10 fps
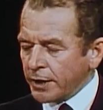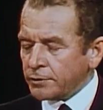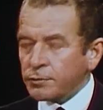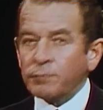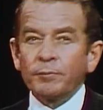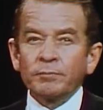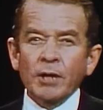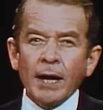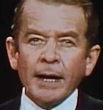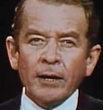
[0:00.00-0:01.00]
jets from
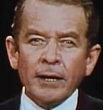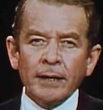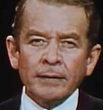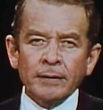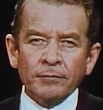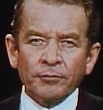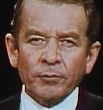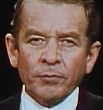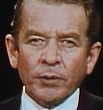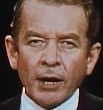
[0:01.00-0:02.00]
Thailand and from